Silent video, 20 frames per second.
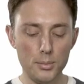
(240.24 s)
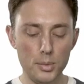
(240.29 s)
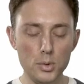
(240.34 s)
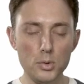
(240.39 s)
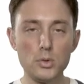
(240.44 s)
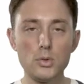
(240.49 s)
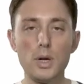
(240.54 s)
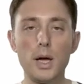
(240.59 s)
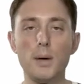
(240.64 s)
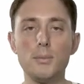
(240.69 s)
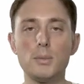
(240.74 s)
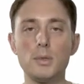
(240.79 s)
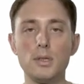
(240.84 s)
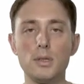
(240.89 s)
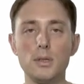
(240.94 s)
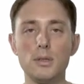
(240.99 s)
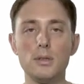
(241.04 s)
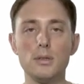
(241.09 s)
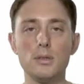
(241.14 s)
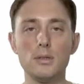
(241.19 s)
bootstrapped
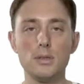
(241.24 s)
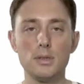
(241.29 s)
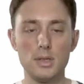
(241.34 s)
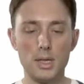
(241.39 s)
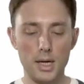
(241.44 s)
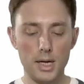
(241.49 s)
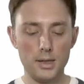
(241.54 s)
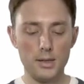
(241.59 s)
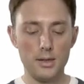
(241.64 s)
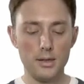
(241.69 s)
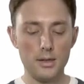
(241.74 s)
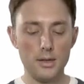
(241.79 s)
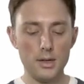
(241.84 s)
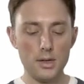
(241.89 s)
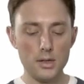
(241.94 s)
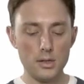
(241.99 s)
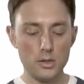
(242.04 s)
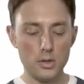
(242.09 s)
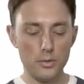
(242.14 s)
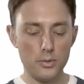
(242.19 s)
set.
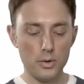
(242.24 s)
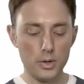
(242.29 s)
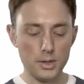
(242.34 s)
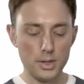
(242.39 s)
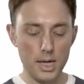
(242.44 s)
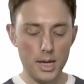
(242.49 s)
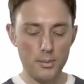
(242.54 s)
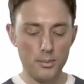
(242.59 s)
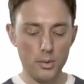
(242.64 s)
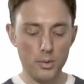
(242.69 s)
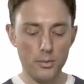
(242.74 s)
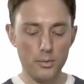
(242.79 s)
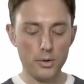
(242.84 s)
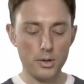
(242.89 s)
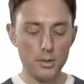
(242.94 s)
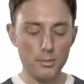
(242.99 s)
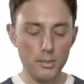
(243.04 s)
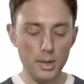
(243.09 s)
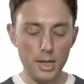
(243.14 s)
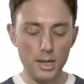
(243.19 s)
So for example, for
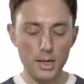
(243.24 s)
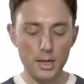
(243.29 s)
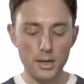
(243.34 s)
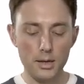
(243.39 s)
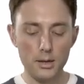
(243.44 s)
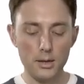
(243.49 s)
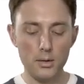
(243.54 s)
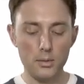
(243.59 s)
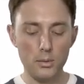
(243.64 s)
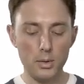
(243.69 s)
the median,